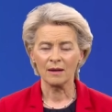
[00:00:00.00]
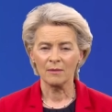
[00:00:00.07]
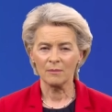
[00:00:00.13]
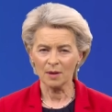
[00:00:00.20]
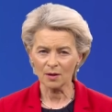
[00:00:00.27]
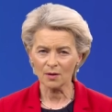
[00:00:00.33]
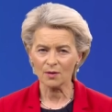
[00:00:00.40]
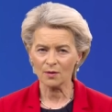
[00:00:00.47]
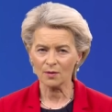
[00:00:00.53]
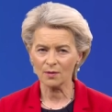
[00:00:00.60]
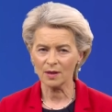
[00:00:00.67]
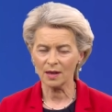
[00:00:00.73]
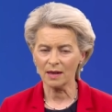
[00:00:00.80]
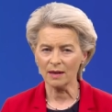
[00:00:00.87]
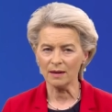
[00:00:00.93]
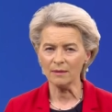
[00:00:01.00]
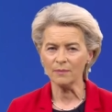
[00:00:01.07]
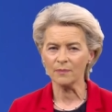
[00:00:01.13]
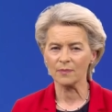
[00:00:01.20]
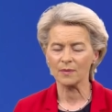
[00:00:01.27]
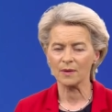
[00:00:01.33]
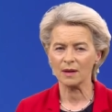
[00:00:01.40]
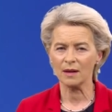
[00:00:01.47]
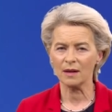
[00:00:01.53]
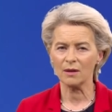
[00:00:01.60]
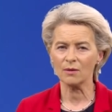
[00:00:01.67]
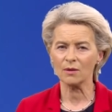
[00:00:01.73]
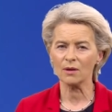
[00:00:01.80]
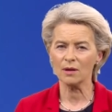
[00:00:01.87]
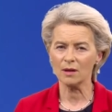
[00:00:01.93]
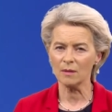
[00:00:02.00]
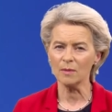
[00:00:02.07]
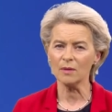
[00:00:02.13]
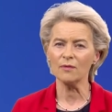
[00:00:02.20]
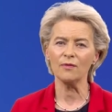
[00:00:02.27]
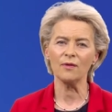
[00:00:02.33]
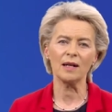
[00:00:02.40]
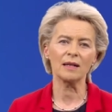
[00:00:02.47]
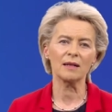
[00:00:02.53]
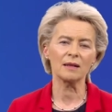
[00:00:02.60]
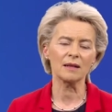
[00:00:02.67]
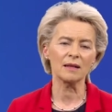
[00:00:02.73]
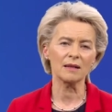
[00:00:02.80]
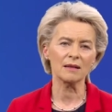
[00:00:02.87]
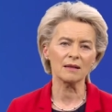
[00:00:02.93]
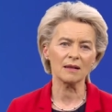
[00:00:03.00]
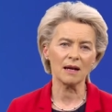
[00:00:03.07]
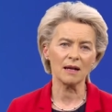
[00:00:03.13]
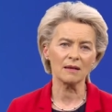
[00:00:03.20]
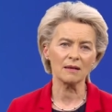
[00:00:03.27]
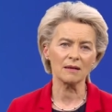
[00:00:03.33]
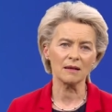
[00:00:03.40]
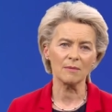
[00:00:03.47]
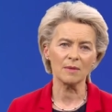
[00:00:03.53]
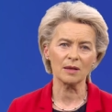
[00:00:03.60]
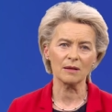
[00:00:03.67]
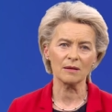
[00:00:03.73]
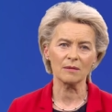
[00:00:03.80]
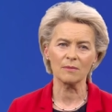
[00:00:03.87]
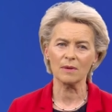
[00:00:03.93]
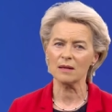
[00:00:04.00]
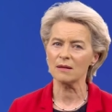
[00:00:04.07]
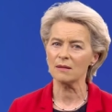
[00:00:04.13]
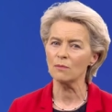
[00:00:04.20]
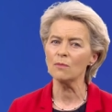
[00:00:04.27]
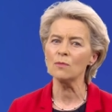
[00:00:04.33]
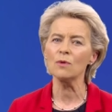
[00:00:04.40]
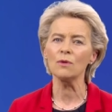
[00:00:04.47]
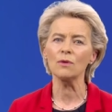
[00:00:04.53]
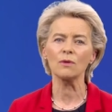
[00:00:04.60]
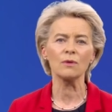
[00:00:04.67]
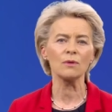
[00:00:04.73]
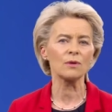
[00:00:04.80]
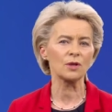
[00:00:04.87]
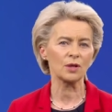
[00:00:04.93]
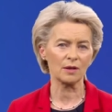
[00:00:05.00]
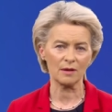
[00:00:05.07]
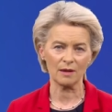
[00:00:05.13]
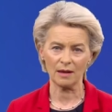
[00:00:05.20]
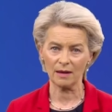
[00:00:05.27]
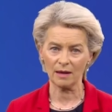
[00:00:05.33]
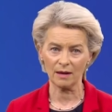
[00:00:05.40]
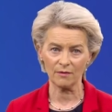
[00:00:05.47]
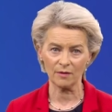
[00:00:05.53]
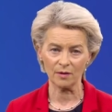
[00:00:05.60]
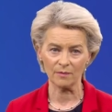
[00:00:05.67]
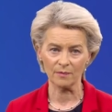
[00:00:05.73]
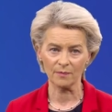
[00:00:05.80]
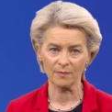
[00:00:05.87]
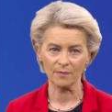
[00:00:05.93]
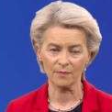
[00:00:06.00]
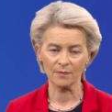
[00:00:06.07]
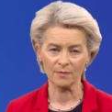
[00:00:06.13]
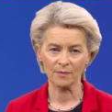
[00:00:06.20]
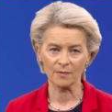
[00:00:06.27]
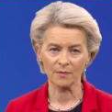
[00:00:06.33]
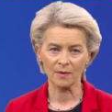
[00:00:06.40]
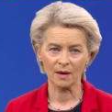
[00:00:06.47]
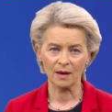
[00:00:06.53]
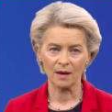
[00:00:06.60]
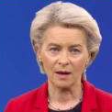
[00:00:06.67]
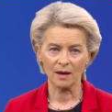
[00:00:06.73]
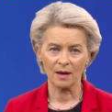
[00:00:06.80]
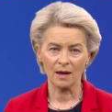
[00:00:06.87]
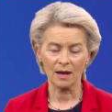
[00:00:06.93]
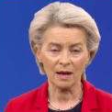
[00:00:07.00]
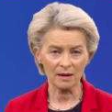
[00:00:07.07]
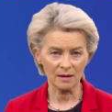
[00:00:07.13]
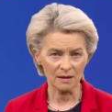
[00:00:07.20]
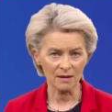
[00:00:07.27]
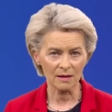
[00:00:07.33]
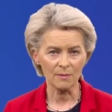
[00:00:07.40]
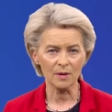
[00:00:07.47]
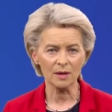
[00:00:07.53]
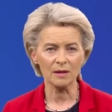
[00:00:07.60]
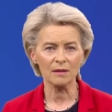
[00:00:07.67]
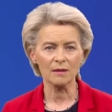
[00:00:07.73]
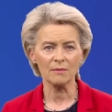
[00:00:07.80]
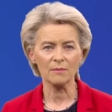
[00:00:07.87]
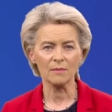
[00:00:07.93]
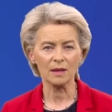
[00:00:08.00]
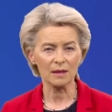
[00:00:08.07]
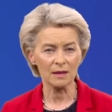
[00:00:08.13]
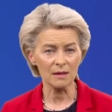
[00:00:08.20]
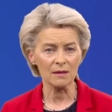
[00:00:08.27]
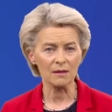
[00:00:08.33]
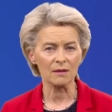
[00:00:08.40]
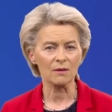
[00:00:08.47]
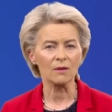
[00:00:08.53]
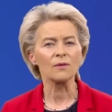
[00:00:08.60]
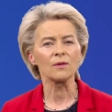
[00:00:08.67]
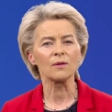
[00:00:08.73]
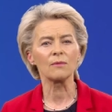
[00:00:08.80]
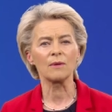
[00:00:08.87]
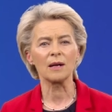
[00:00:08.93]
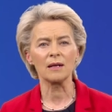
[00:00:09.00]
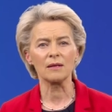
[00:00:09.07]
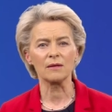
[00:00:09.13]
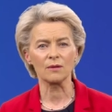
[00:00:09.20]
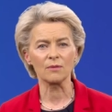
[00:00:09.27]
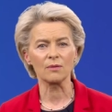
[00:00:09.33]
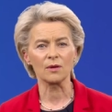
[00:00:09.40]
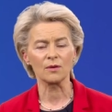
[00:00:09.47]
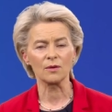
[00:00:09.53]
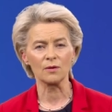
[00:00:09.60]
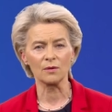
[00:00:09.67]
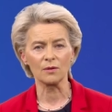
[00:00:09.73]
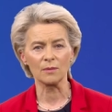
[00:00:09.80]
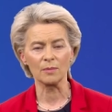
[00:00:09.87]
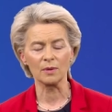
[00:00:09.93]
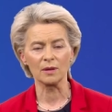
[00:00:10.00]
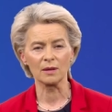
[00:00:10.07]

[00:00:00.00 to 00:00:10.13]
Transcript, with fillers: Because today, our common fight against antisemitism is more urgent than ever. Antisemitism is on the rise across Europe.